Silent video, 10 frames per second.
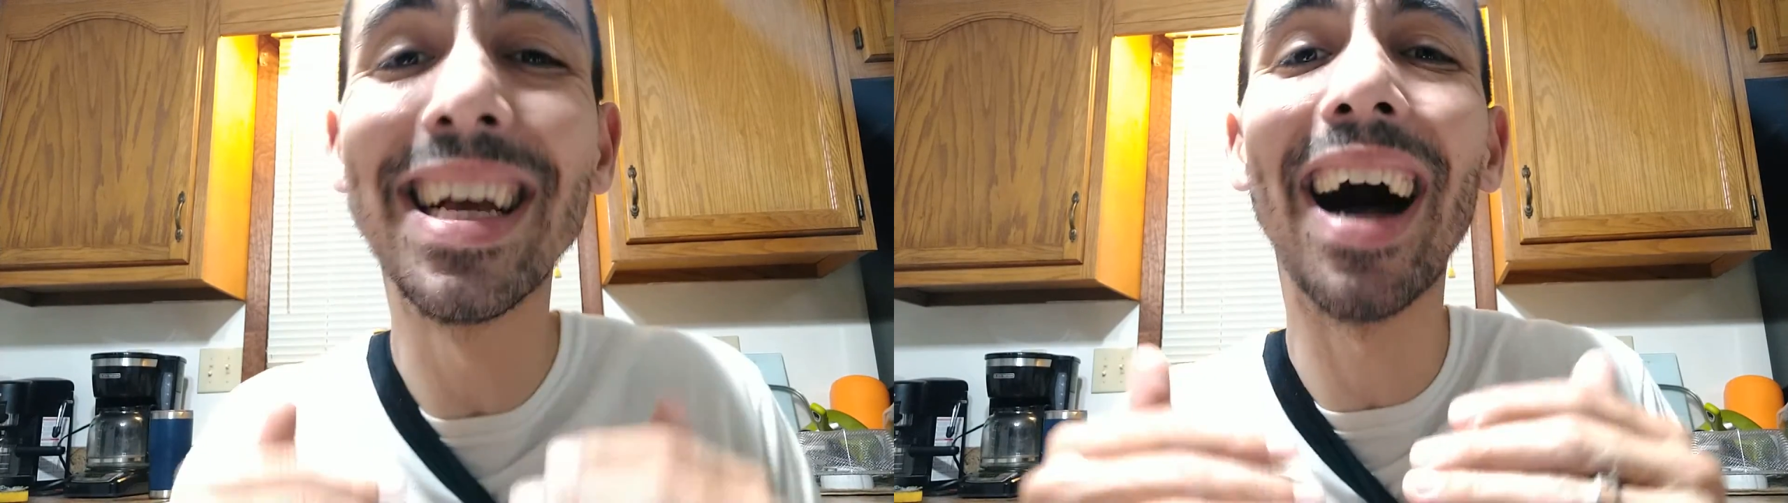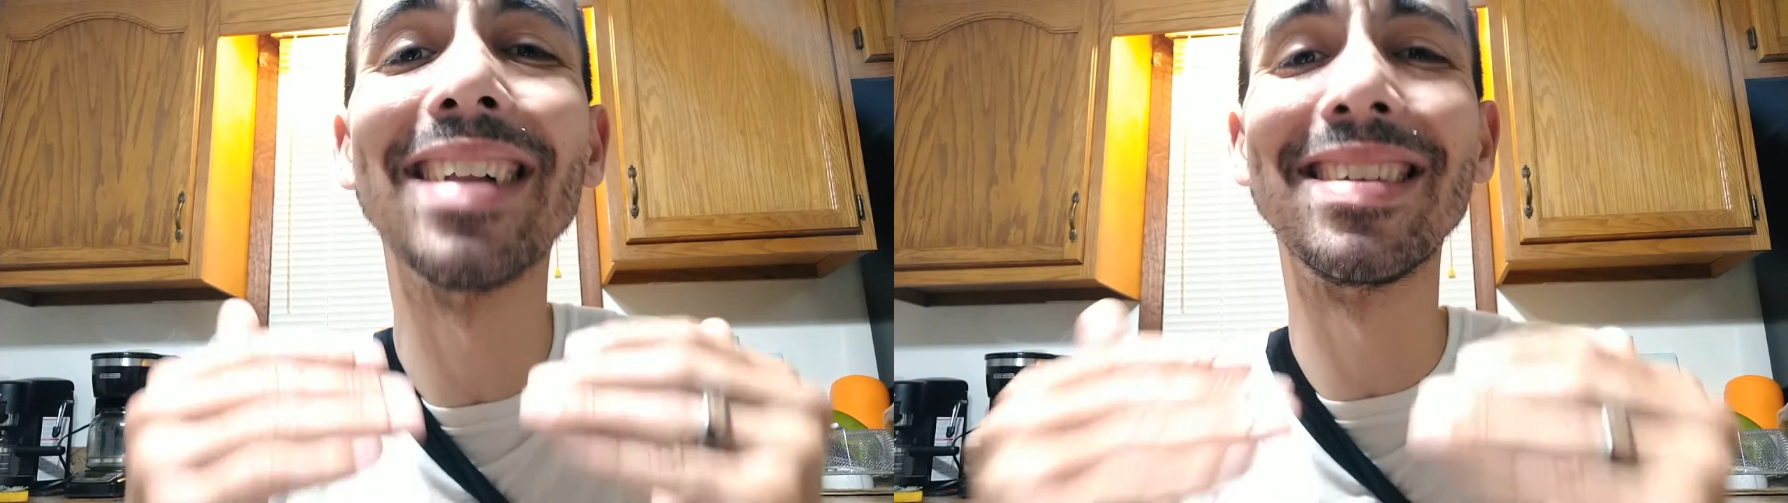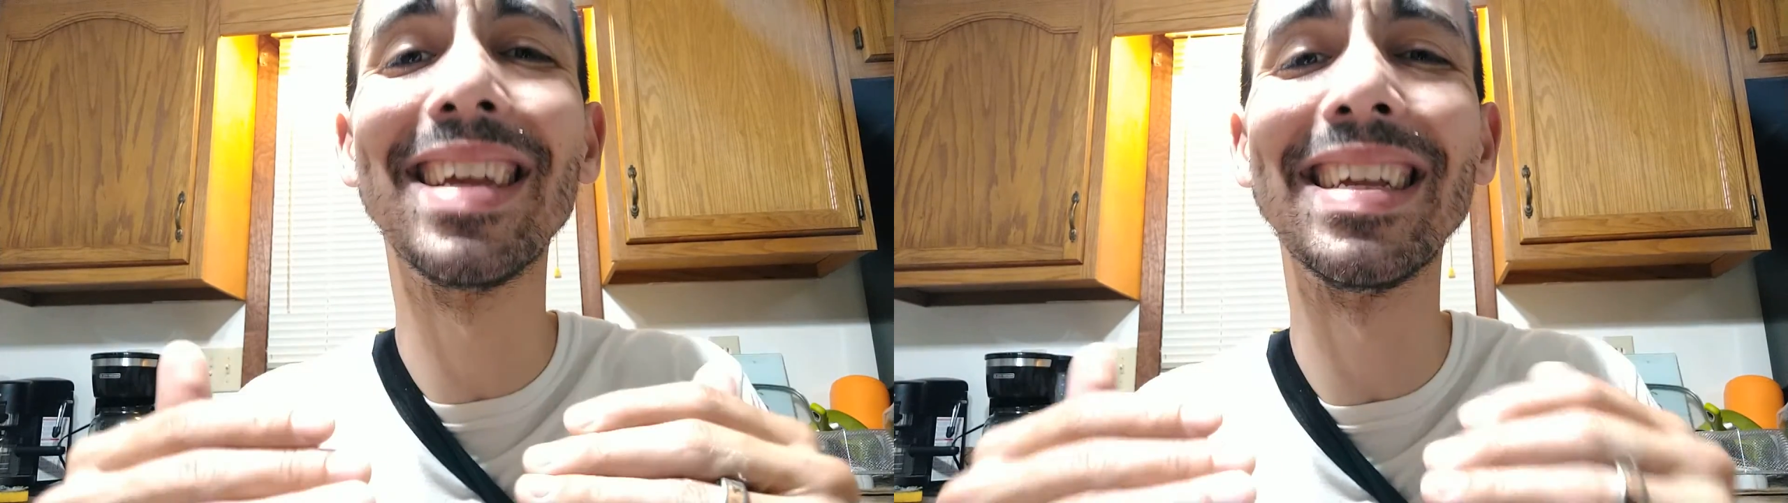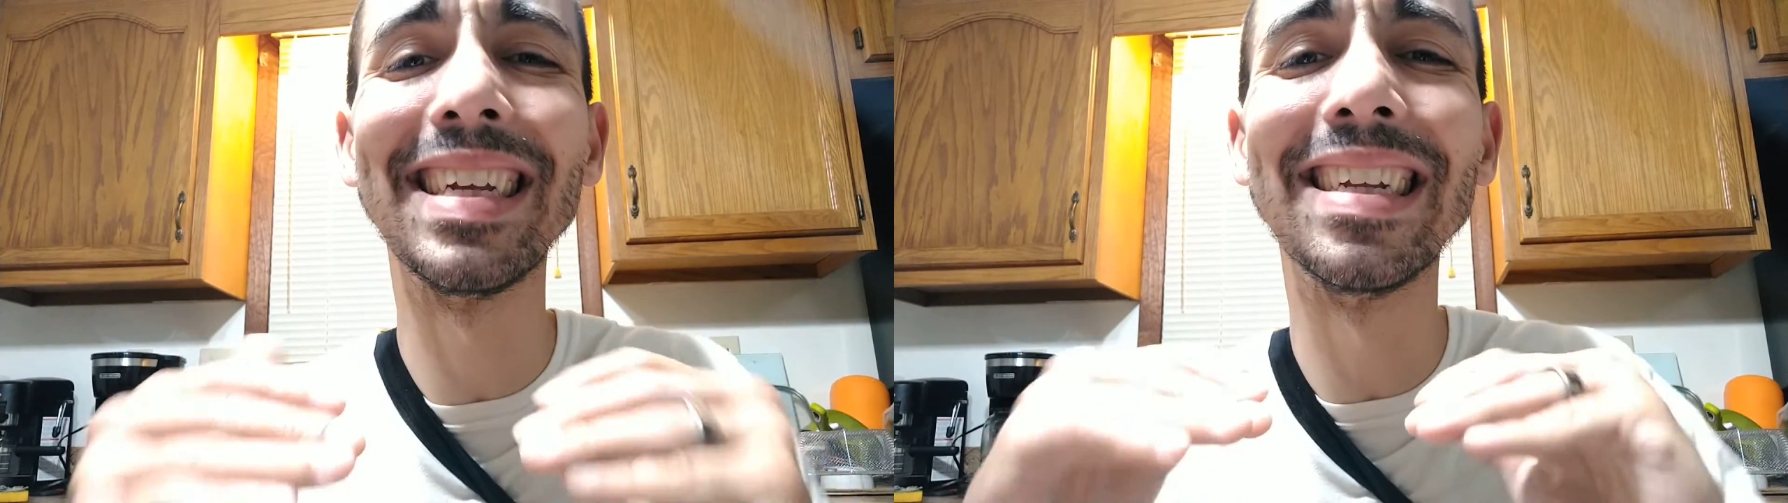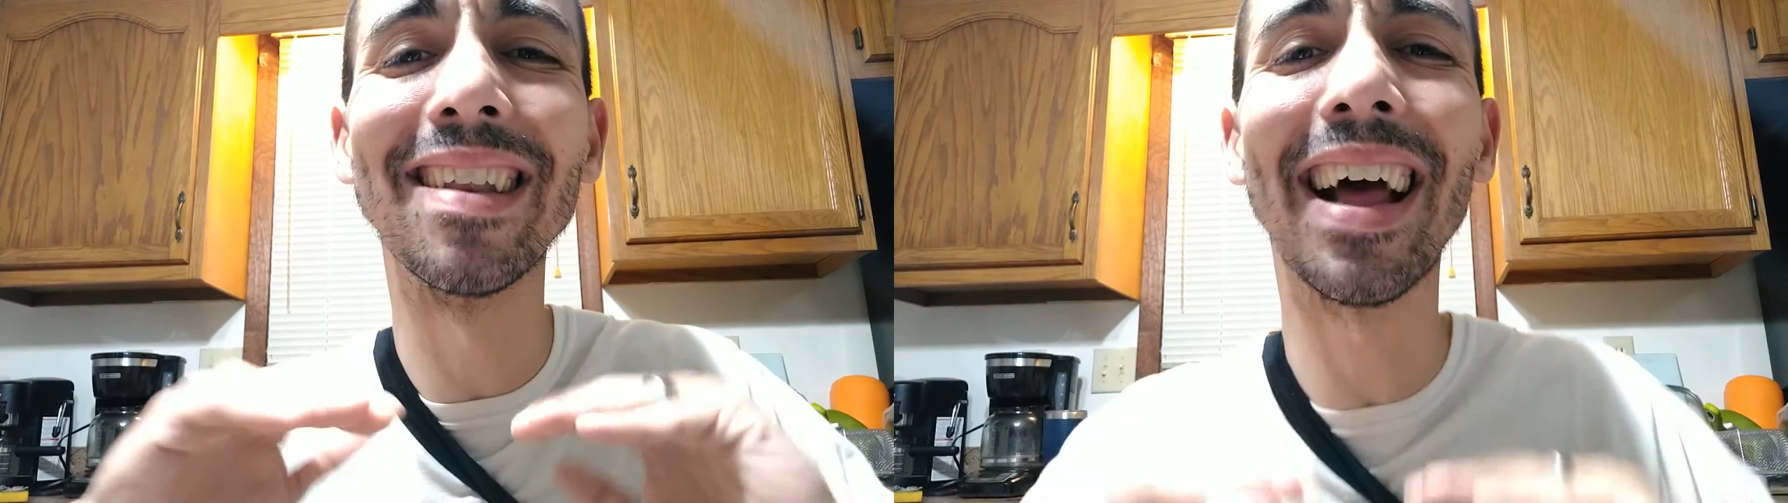God
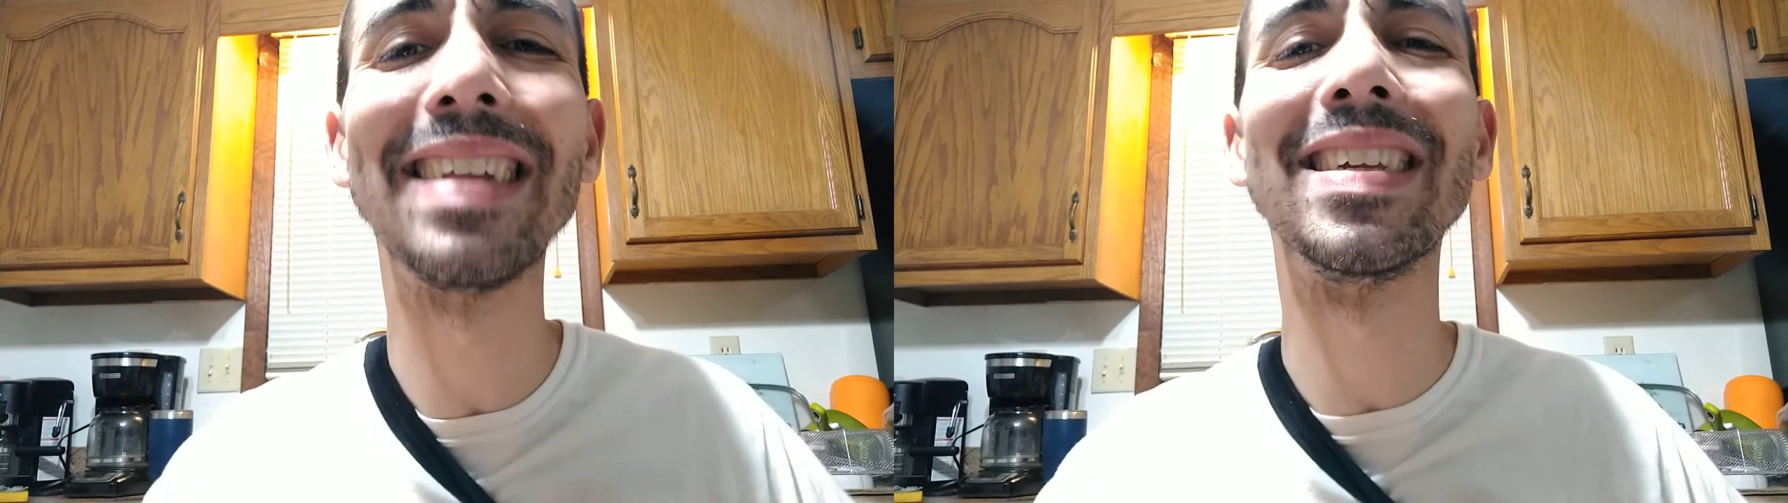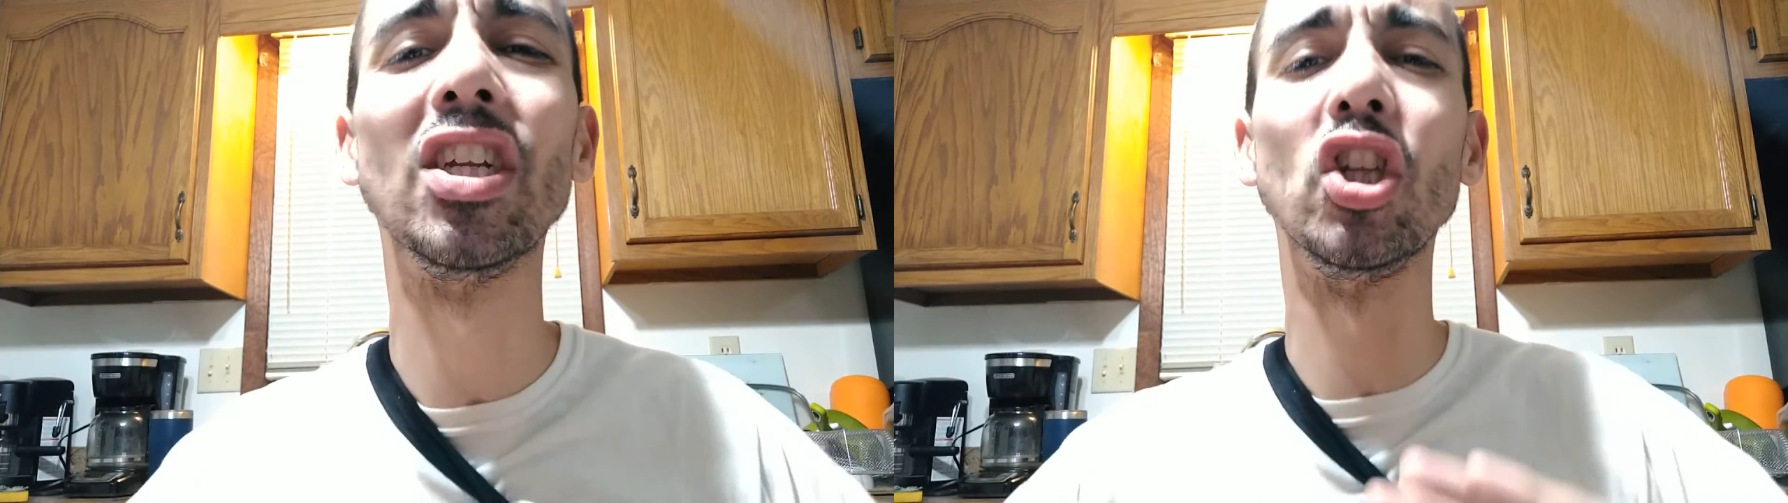says He delights